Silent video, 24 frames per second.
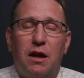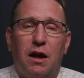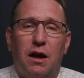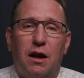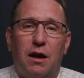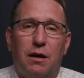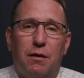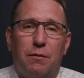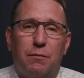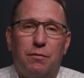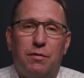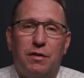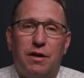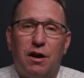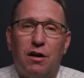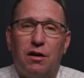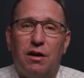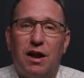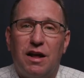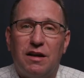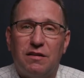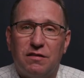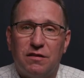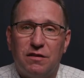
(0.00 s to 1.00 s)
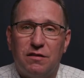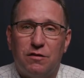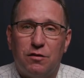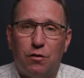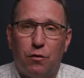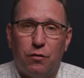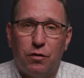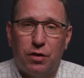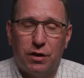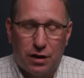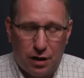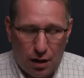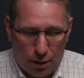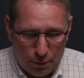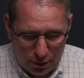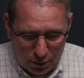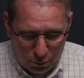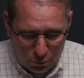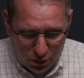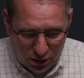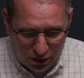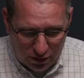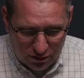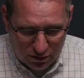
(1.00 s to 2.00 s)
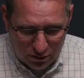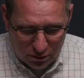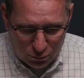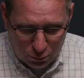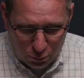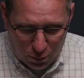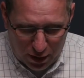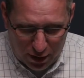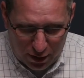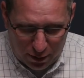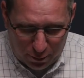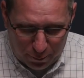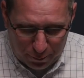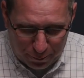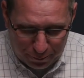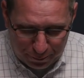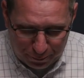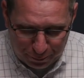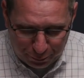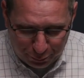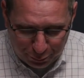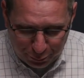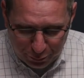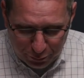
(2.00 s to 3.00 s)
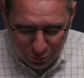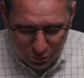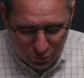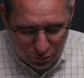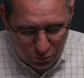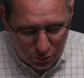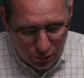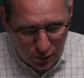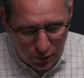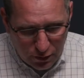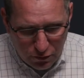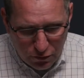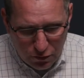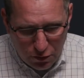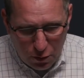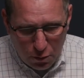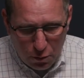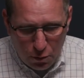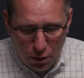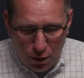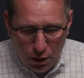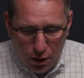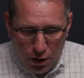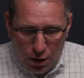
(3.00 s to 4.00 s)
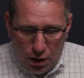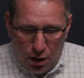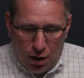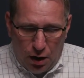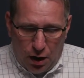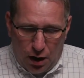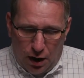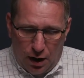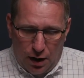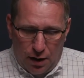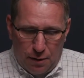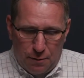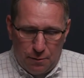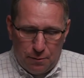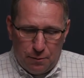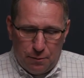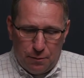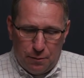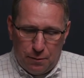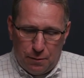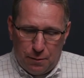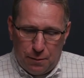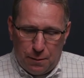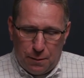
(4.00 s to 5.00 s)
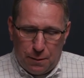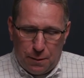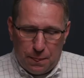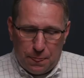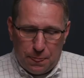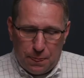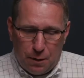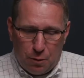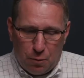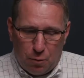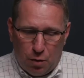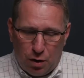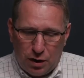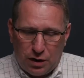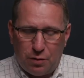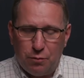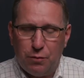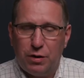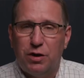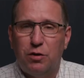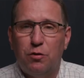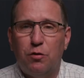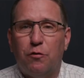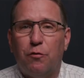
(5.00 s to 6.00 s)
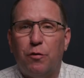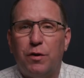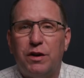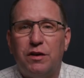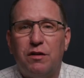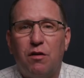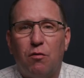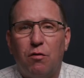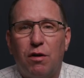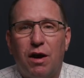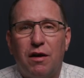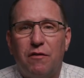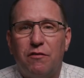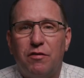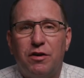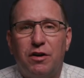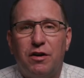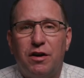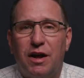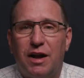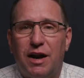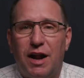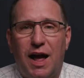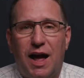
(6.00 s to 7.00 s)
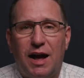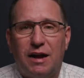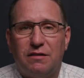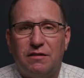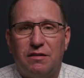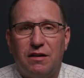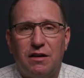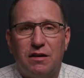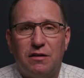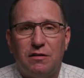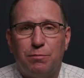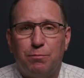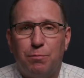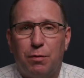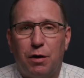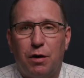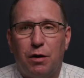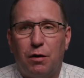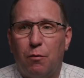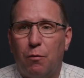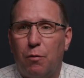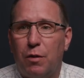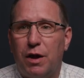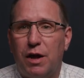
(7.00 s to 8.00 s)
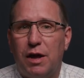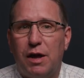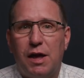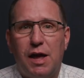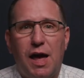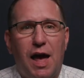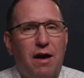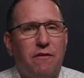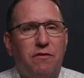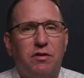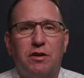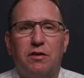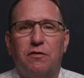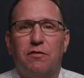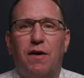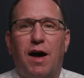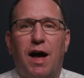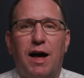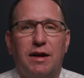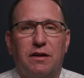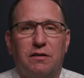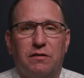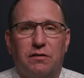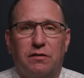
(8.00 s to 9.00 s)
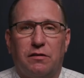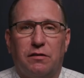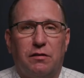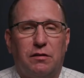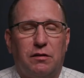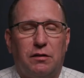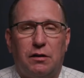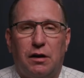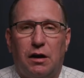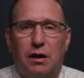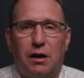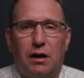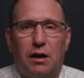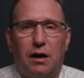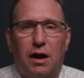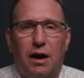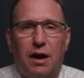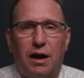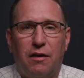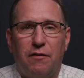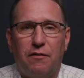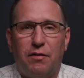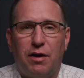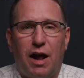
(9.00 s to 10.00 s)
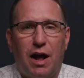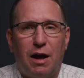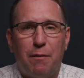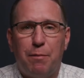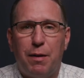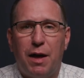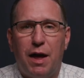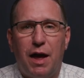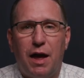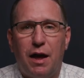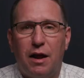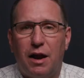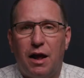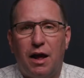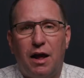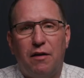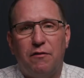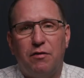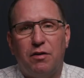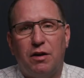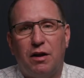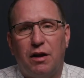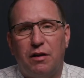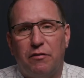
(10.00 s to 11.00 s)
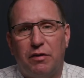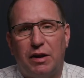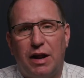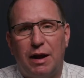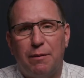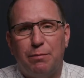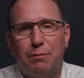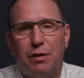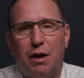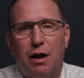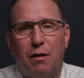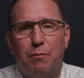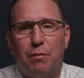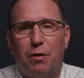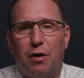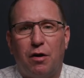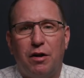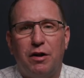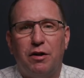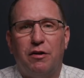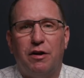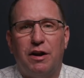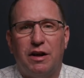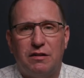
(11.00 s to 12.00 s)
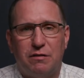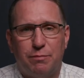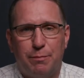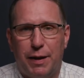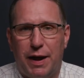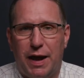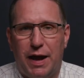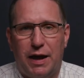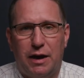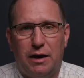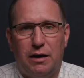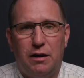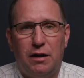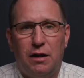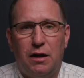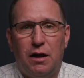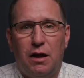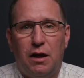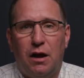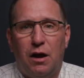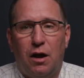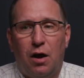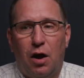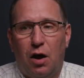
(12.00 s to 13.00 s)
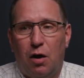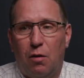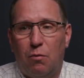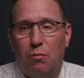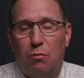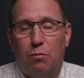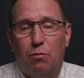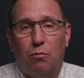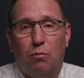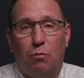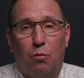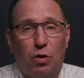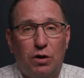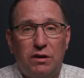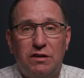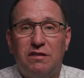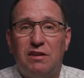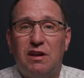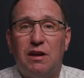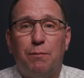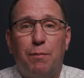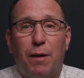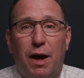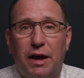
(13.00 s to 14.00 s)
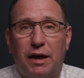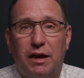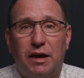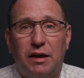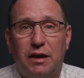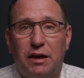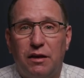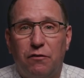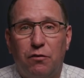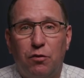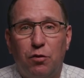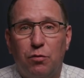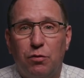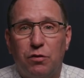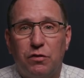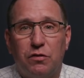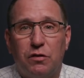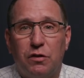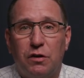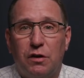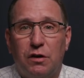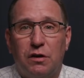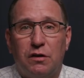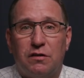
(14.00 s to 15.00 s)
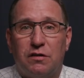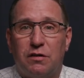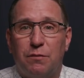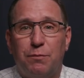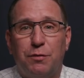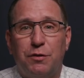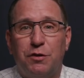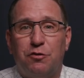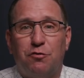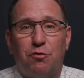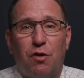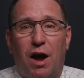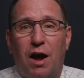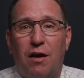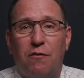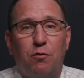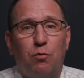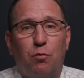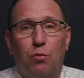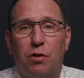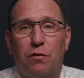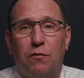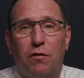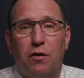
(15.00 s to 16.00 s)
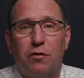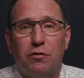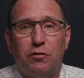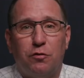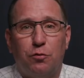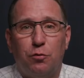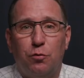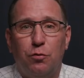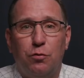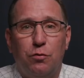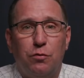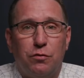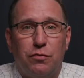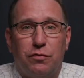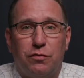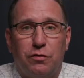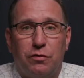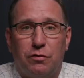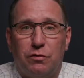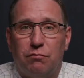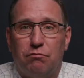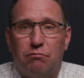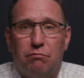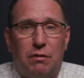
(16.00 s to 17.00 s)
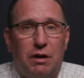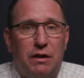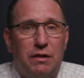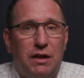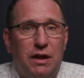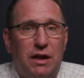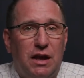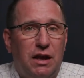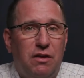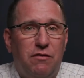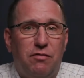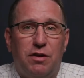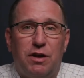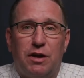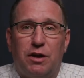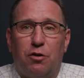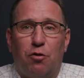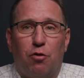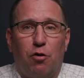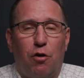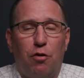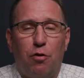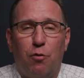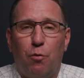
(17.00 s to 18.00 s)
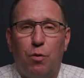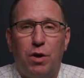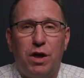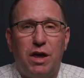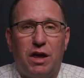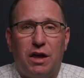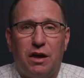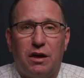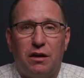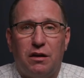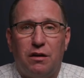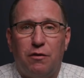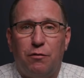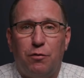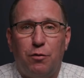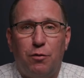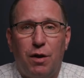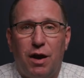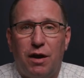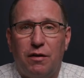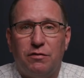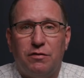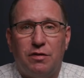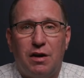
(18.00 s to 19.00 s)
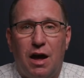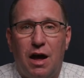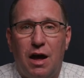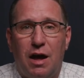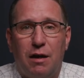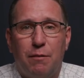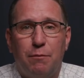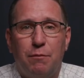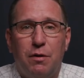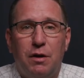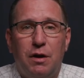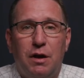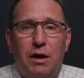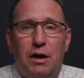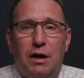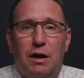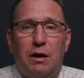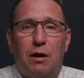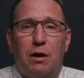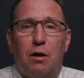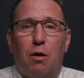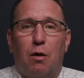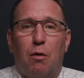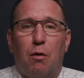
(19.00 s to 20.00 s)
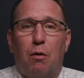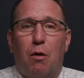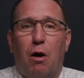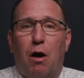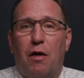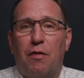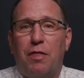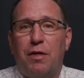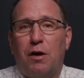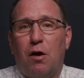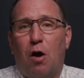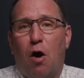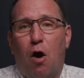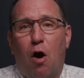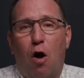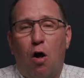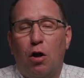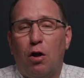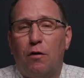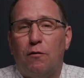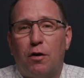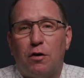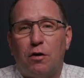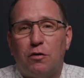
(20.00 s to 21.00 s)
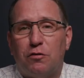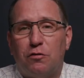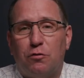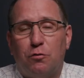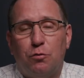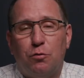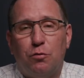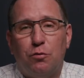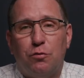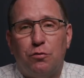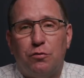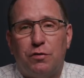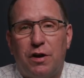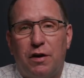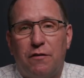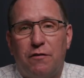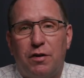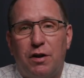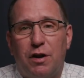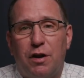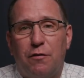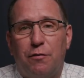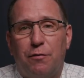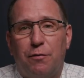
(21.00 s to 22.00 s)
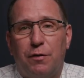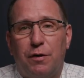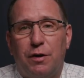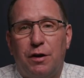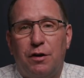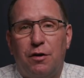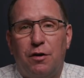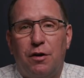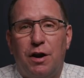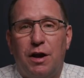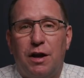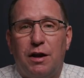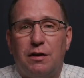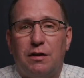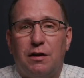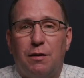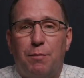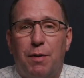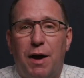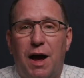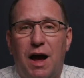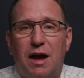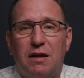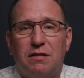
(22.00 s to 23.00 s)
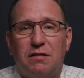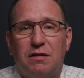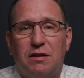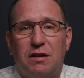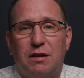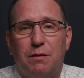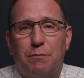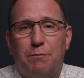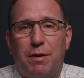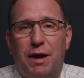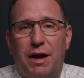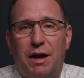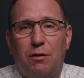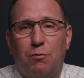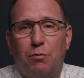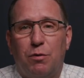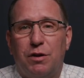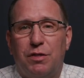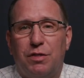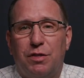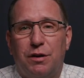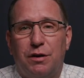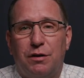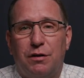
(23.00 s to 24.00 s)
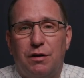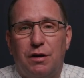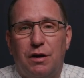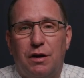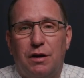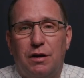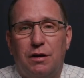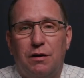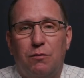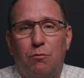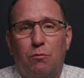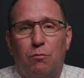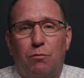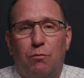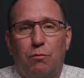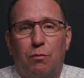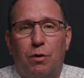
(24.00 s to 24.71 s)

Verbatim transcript: um, their lessons over the coming weeks as well. So, um, what can we do if we don't have internet access, but we have a device? Uh, I have an iPad, I have a, I have a laptop, but our internet's bad. Um, one tip I can give you is simply drive to one of our schools in the evening or on the weekend if you have time. I think all of our schools have enough internet capacity and bandwidth and, and